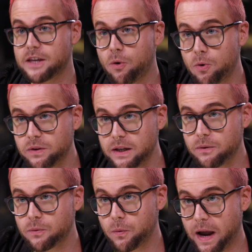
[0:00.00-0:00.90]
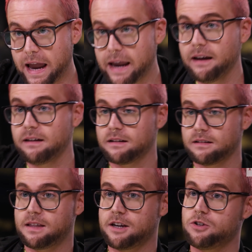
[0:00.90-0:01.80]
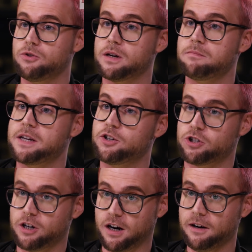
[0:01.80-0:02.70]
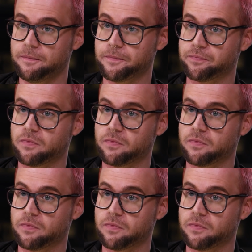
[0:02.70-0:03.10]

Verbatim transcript: The only way that you can be sure